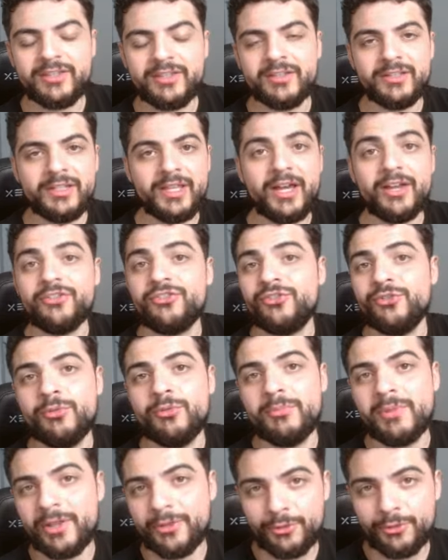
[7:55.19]
to last you
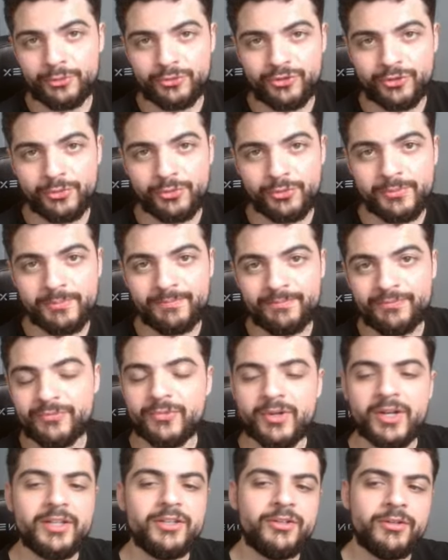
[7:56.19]
a month or two,
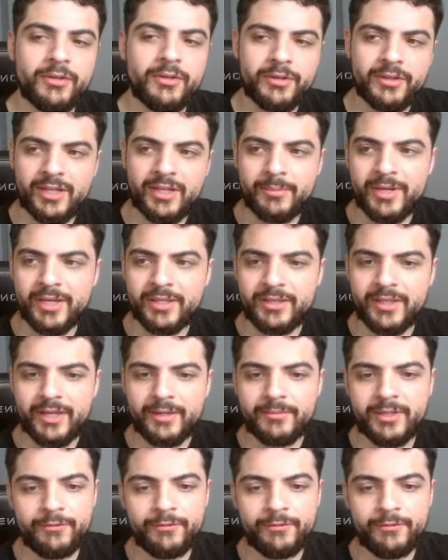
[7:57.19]
right? You got to think about that.